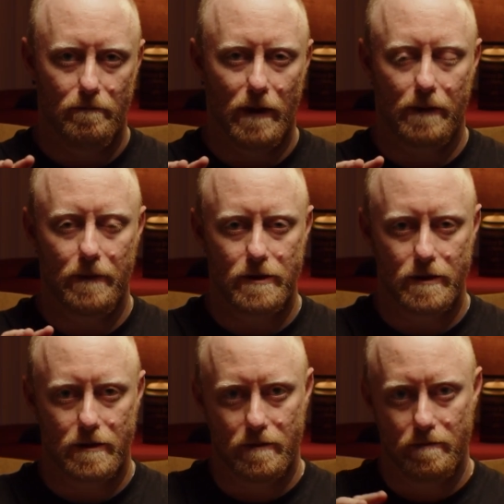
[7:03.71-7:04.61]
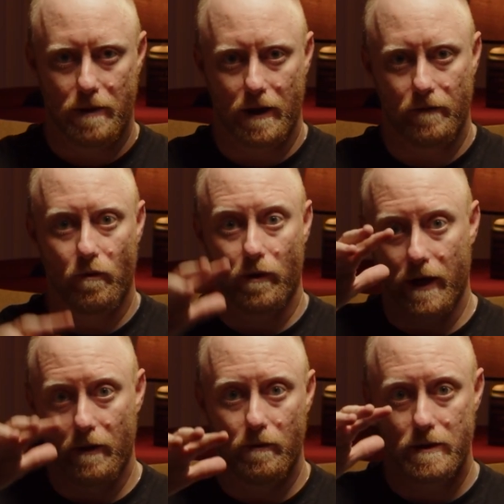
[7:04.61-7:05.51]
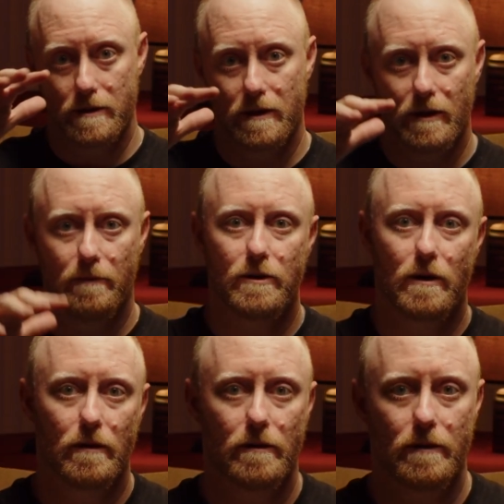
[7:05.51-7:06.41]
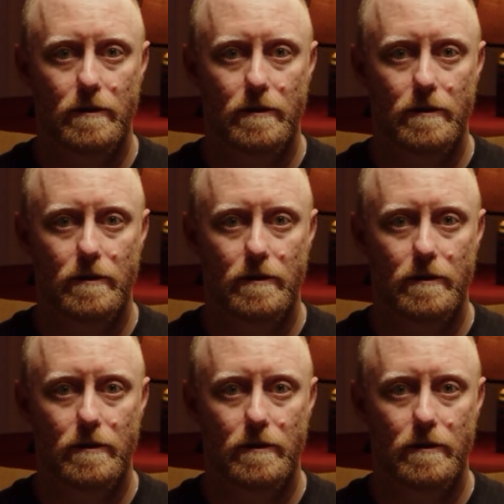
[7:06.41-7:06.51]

Blackmagic Pocket 4K was a little bit taller, and